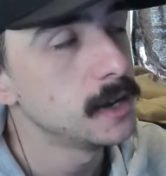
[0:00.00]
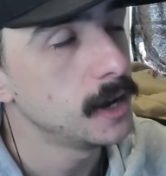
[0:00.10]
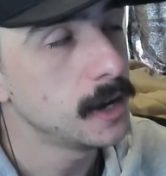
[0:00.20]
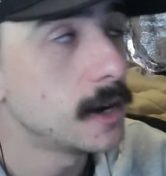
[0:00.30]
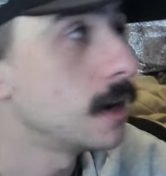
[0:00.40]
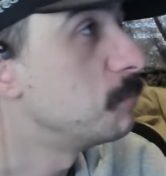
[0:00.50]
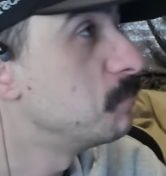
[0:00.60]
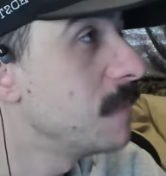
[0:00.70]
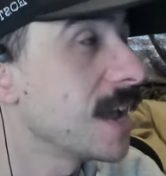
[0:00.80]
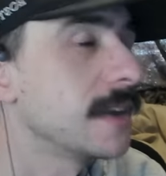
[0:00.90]
oh,
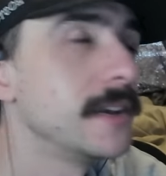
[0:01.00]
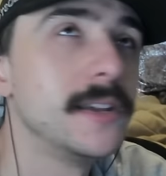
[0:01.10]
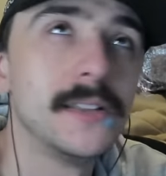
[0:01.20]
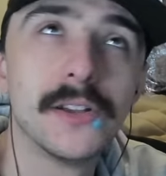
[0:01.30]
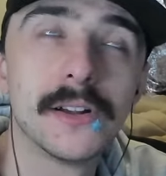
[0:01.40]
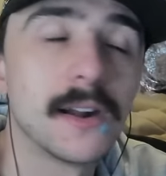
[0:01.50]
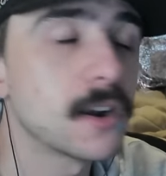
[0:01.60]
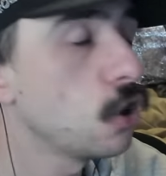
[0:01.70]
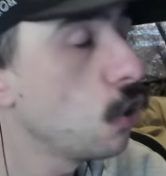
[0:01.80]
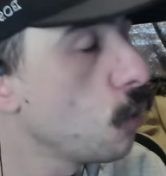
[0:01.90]
man, dude, there are
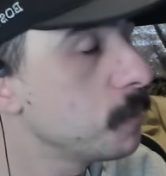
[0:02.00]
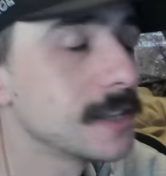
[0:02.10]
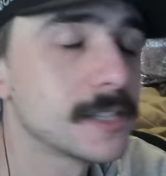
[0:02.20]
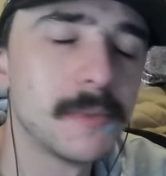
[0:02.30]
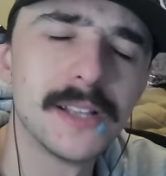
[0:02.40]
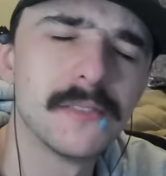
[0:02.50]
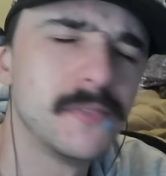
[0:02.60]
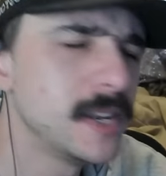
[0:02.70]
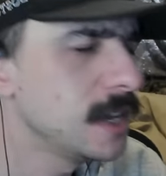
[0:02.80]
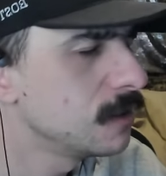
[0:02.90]
copious amounts of
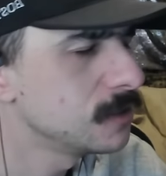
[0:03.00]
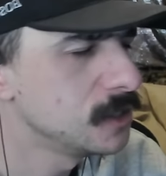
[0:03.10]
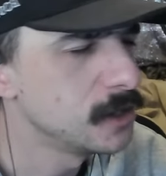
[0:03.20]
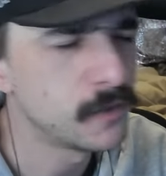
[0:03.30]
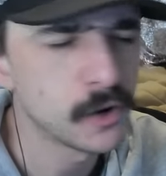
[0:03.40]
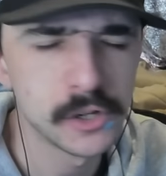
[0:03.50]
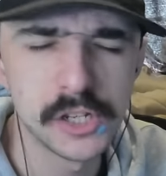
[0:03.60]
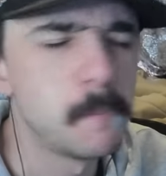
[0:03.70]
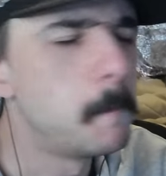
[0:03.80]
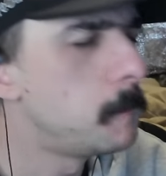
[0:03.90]
videos, dude, of her
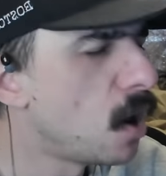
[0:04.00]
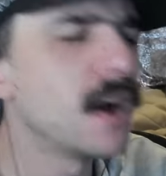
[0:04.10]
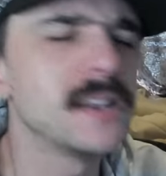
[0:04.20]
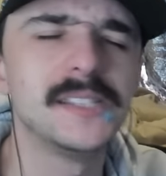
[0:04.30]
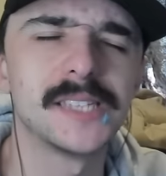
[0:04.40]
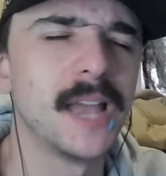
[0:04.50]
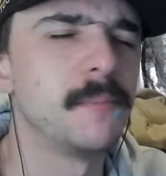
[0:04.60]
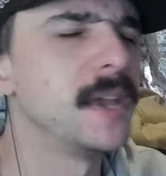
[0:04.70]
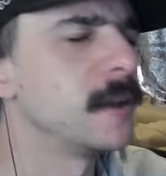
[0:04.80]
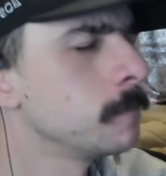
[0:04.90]
just body
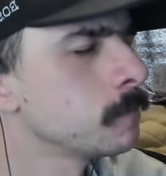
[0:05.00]
slamming.